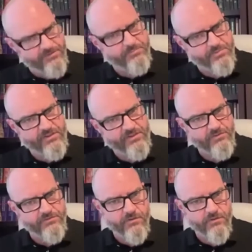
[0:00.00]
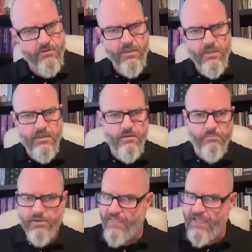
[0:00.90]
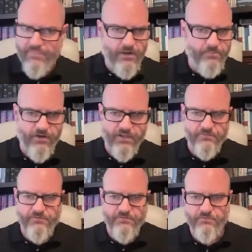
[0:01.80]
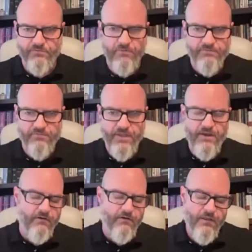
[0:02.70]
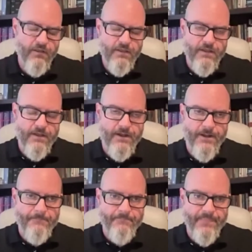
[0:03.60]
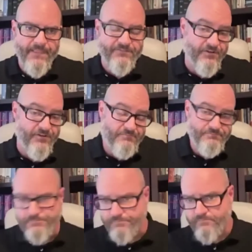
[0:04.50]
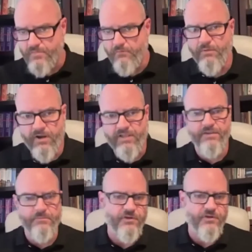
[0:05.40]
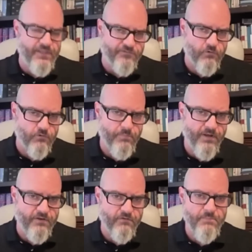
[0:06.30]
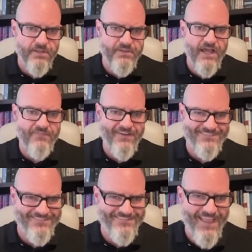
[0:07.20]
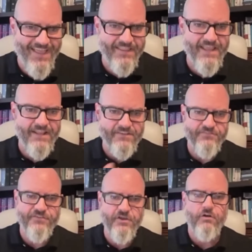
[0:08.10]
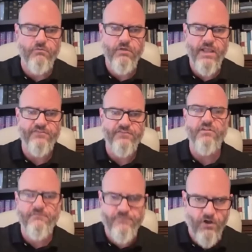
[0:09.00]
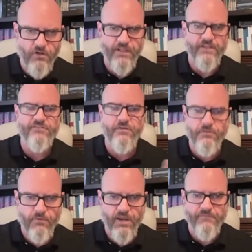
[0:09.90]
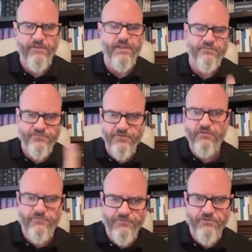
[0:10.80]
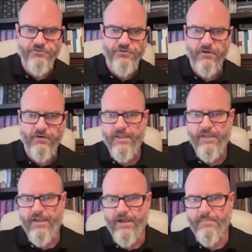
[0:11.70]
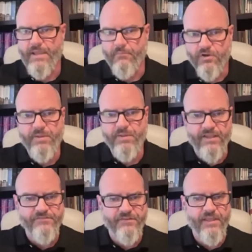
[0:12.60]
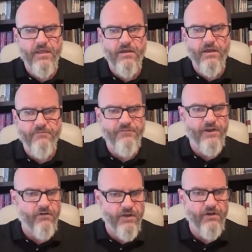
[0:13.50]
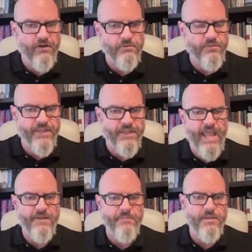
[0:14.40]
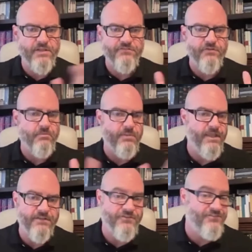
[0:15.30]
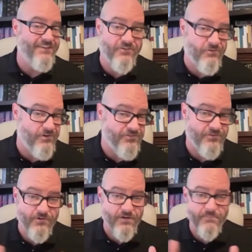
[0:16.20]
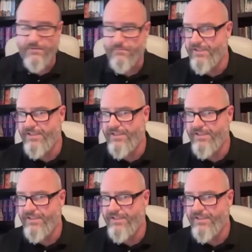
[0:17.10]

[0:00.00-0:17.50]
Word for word: dispensationalists do, but that thought process was always there. Um, and so we want to demonstrate the historical pedigree, but not that it's dead. It is still it is still evolving and still thriving, and there's still a future. Um, it would be nice to get a, a, fairer hearing within the academy, but so be it. Just as a Christian, we're going to be